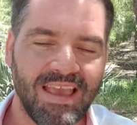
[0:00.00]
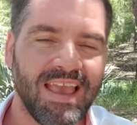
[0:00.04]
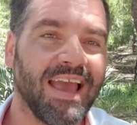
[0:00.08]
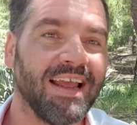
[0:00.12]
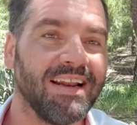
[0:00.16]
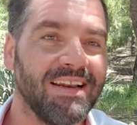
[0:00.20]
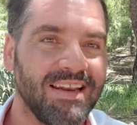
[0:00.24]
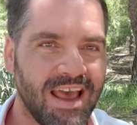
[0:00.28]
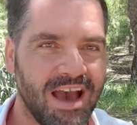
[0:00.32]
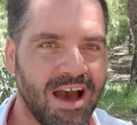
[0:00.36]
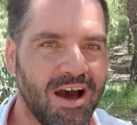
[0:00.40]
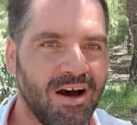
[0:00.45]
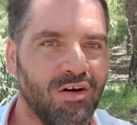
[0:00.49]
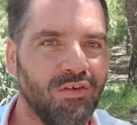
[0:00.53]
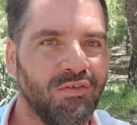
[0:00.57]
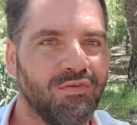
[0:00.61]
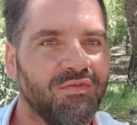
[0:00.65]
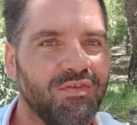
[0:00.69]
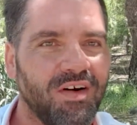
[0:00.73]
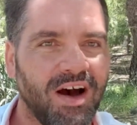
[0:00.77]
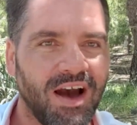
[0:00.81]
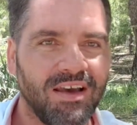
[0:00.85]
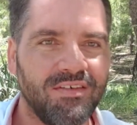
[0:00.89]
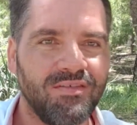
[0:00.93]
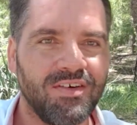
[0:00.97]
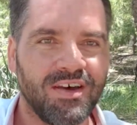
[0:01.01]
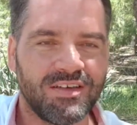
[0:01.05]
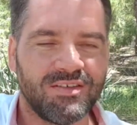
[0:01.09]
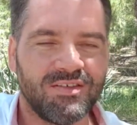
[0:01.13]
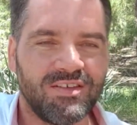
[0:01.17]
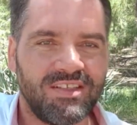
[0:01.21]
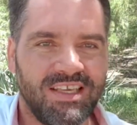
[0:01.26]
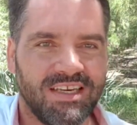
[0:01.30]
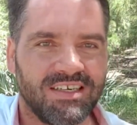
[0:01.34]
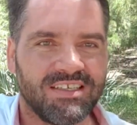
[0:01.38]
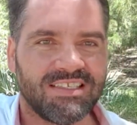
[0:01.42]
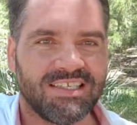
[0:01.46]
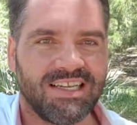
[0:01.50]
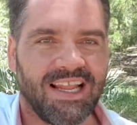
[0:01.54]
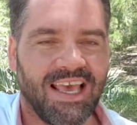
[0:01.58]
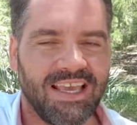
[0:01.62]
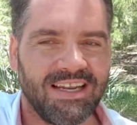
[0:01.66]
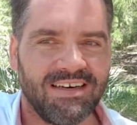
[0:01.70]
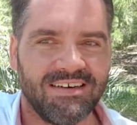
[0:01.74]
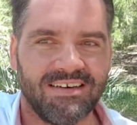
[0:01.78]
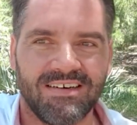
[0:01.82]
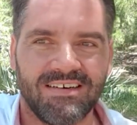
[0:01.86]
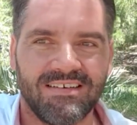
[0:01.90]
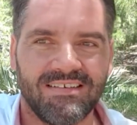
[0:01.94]
And now, 500 years
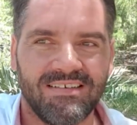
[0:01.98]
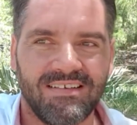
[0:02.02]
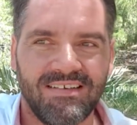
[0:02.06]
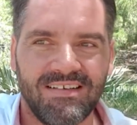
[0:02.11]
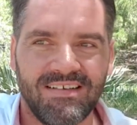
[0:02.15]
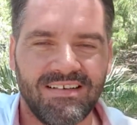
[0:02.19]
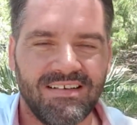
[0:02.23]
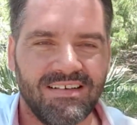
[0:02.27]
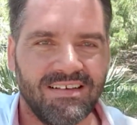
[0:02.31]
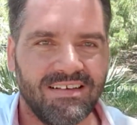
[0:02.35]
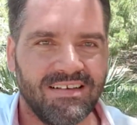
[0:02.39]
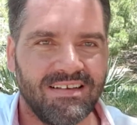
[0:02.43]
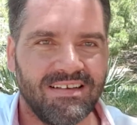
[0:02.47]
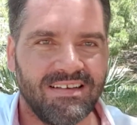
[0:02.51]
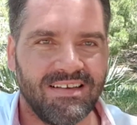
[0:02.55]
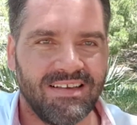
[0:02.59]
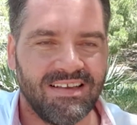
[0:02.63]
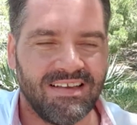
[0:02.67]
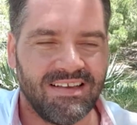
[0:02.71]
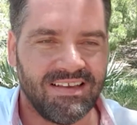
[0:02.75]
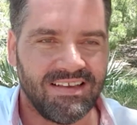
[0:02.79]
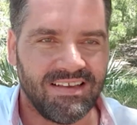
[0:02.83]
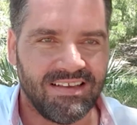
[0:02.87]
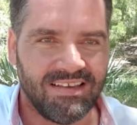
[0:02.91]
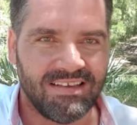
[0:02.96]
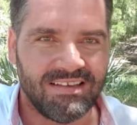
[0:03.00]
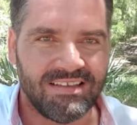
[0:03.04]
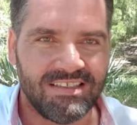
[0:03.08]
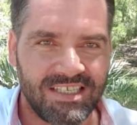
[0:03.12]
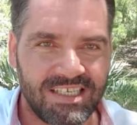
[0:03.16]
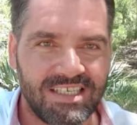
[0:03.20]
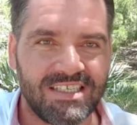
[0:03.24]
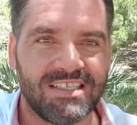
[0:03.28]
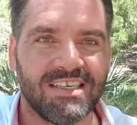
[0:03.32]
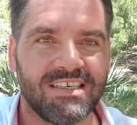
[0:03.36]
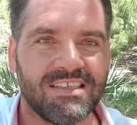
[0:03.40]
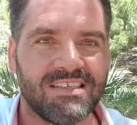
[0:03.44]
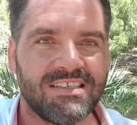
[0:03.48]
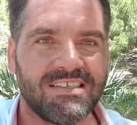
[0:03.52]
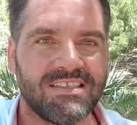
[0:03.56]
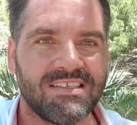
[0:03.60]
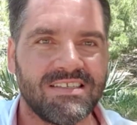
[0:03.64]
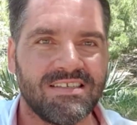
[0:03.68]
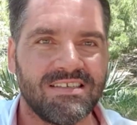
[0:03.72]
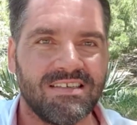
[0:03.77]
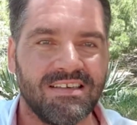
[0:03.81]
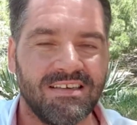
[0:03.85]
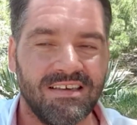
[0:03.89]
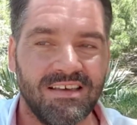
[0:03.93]
later,
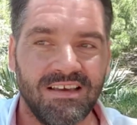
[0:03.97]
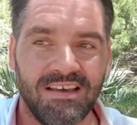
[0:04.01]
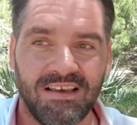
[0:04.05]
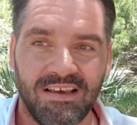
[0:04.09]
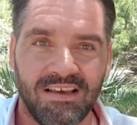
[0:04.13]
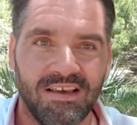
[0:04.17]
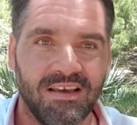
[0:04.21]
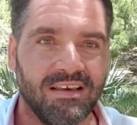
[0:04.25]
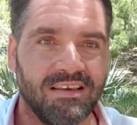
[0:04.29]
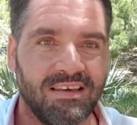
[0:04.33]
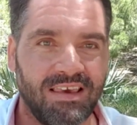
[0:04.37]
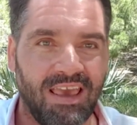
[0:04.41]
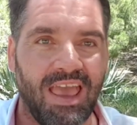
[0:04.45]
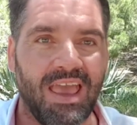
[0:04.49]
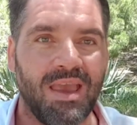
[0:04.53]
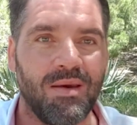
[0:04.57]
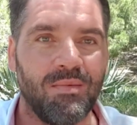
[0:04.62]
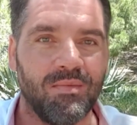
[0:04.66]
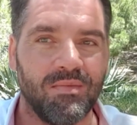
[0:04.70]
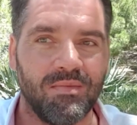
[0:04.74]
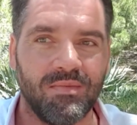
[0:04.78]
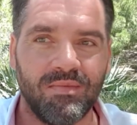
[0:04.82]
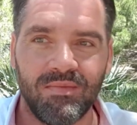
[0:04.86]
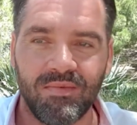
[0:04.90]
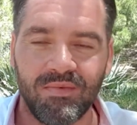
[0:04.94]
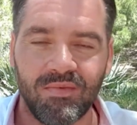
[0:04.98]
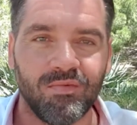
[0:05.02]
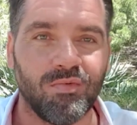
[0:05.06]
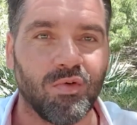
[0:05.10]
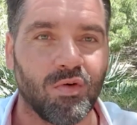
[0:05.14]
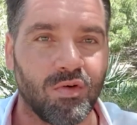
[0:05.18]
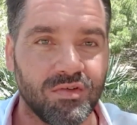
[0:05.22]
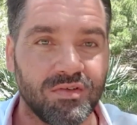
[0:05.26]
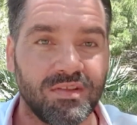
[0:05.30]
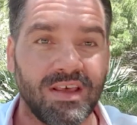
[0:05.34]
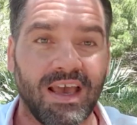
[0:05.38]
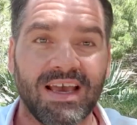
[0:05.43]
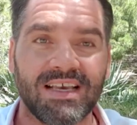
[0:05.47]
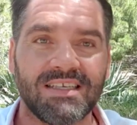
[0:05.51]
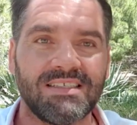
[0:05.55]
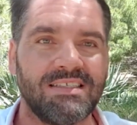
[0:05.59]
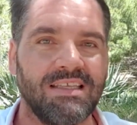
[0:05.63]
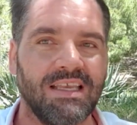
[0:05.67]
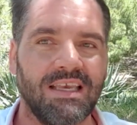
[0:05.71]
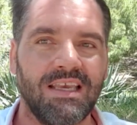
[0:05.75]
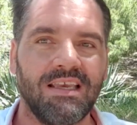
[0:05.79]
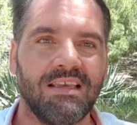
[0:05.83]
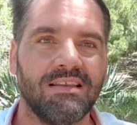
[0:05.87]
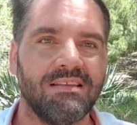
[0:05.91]
Jesus came forth as
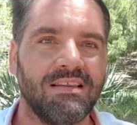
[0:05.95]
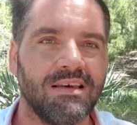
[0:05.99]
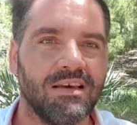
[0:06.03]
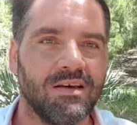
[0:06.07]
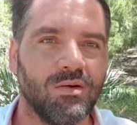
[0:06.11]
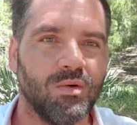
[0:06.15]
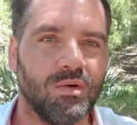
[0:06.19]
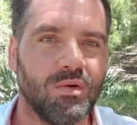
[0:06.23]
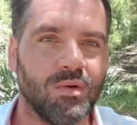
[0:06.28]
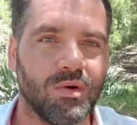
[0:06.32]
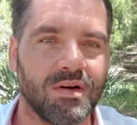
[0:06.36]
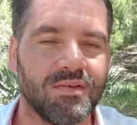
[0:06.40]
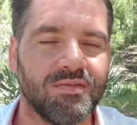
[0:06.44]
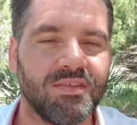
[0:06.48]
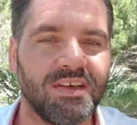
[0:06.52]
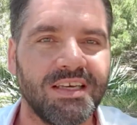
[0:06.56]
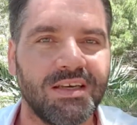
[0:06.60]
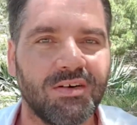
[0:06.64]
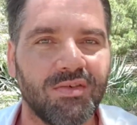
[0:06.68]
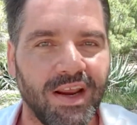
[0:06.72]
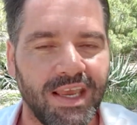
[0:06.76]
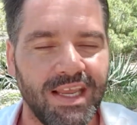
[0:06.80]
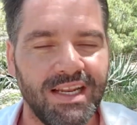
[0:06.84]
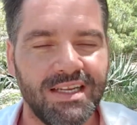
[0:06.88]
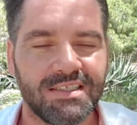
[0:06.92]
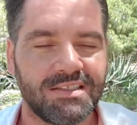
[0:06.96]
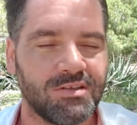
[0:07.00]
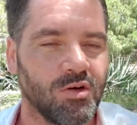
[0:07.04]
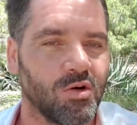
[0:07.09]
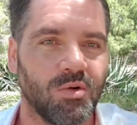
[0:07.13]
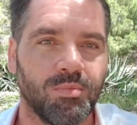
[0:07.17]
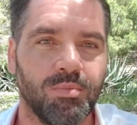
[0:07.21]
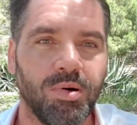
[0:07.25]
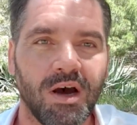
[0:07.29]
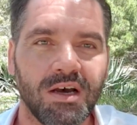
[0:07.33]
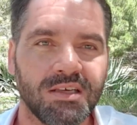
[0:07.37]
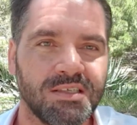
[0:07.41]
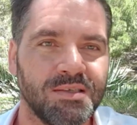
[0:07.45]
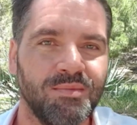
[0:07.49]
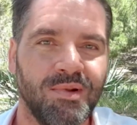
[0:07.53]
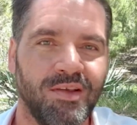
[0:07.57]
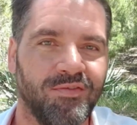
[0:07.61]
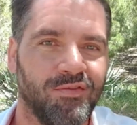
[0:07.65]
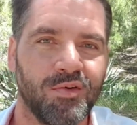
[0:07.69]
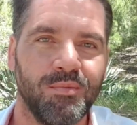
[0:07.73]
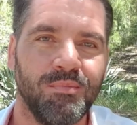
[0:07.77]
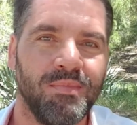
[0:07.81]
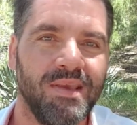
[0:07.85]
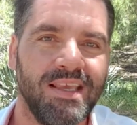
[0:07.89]
one of the greatest, or possibly
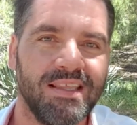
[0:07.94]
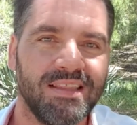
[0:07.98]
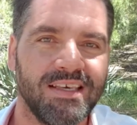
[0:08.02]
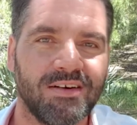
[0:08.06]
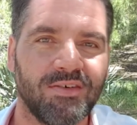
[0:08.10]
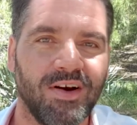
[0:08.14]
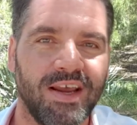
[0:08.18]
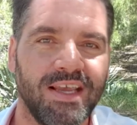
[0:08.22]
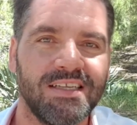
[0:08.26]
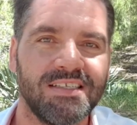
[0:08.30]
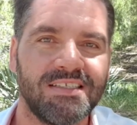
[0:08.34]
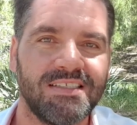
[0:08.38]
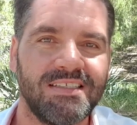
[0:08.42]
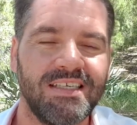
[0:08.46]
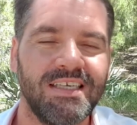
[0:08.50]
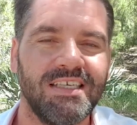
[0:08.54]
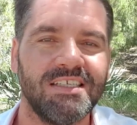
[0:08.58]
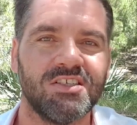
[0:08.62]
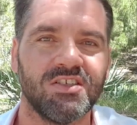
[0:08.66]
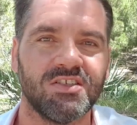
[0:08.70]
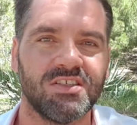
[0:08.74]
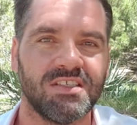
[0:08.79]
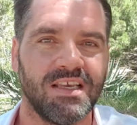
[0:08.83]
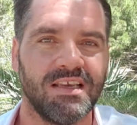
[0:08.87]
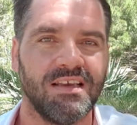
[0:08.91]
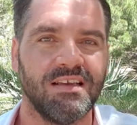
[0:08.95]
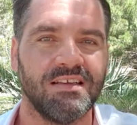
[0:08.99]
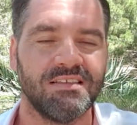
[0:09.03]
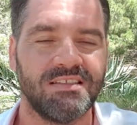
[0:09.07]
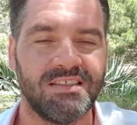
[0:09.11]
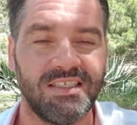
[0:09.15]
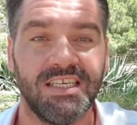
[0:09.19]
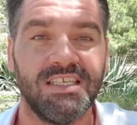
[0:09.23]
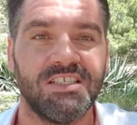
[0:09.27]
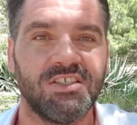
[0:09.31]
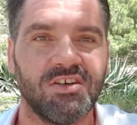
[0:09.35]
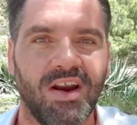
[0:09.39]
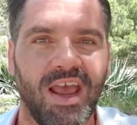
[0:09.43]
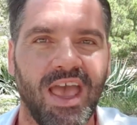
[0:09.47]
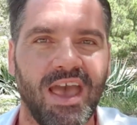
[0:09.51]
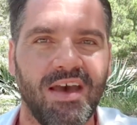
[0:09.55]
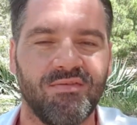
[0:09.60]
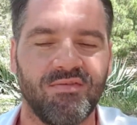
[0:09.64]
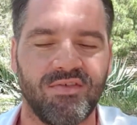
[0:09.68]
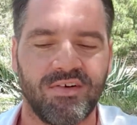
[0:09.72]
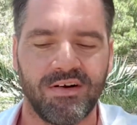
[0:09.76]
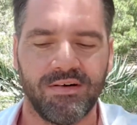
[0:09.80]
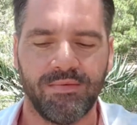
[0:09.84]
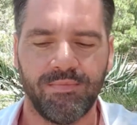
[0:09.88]
for me, the greatest teacher
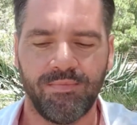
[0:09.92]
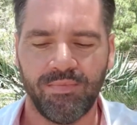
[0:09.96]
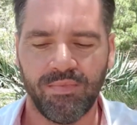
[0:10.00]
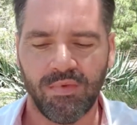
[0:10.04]
ever.